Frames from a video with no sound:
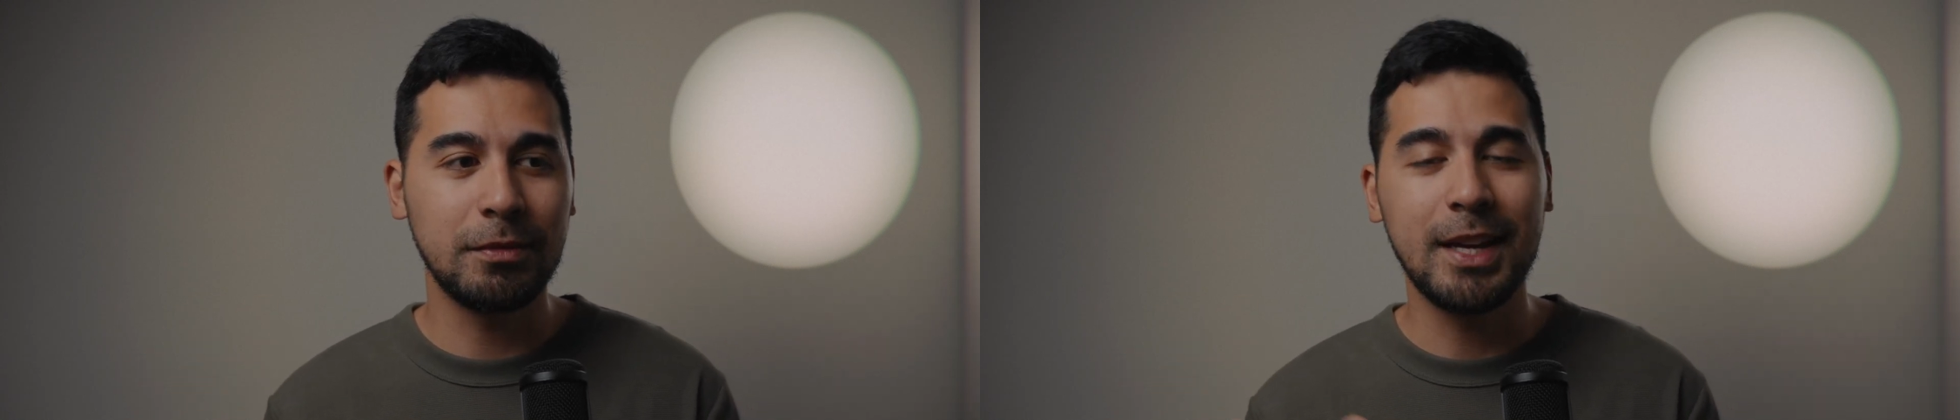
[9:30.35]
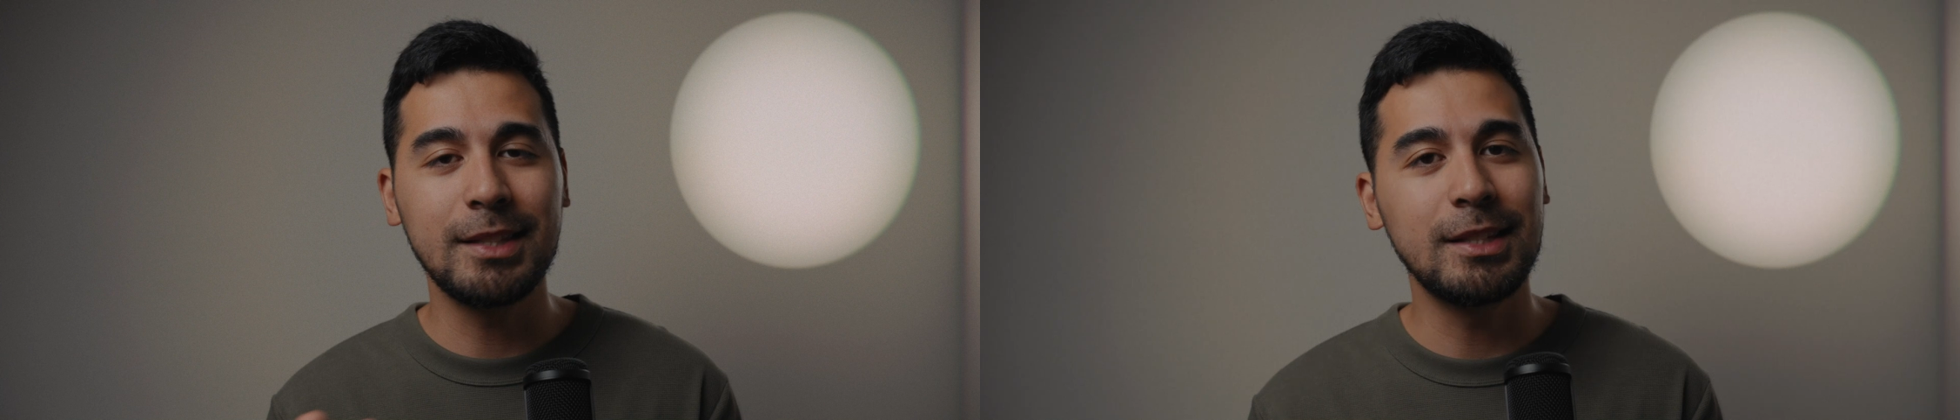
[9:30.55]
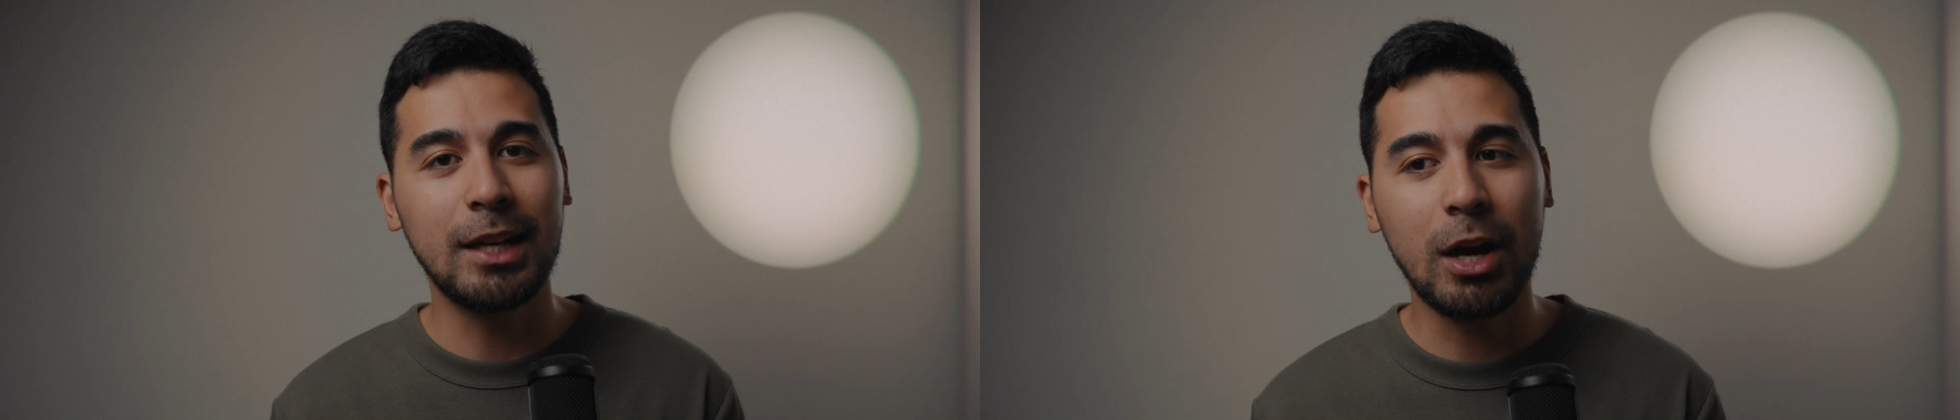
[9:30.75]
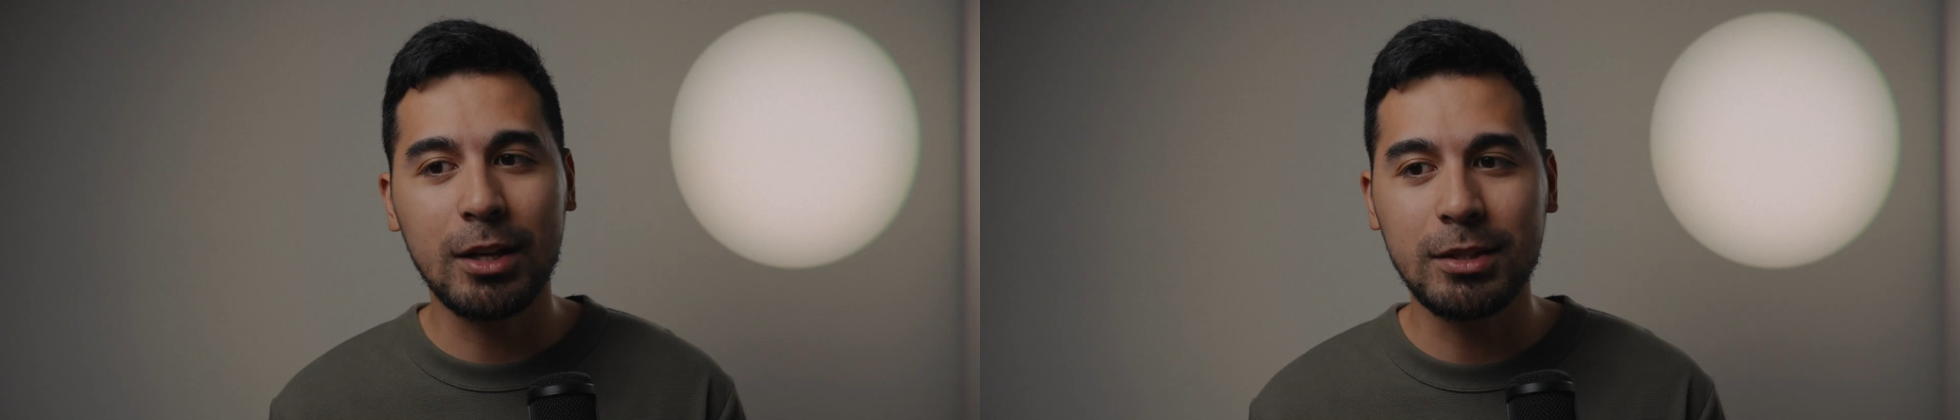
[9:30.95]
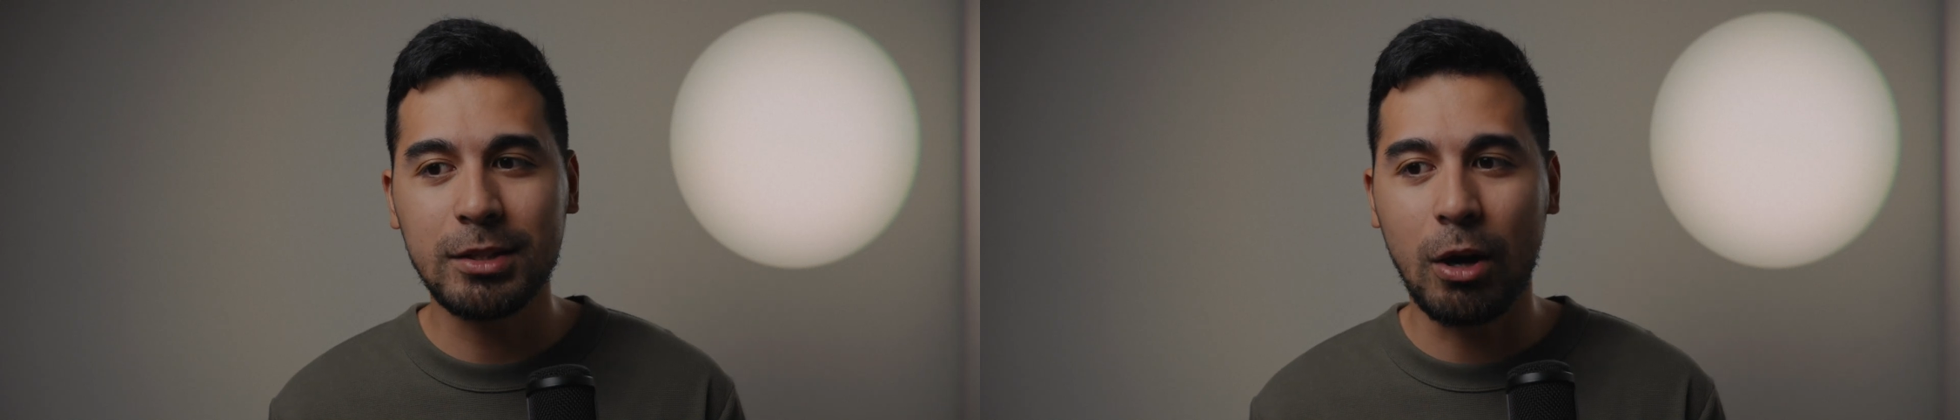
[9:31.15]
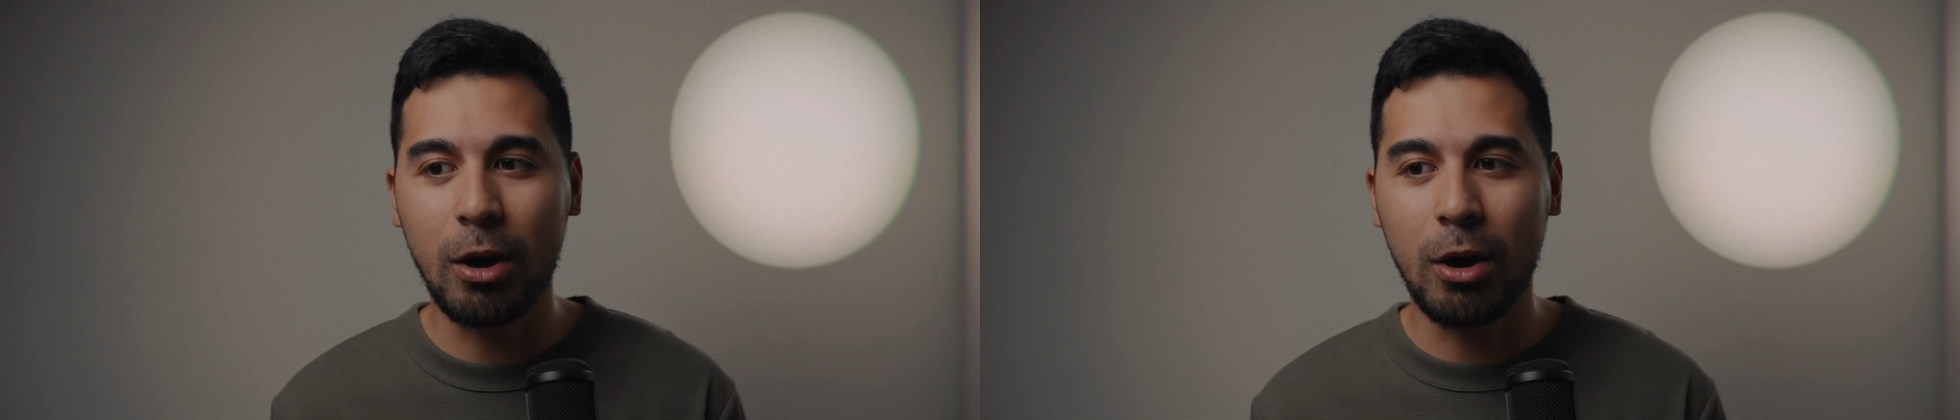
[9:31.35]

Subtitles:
fancy cuts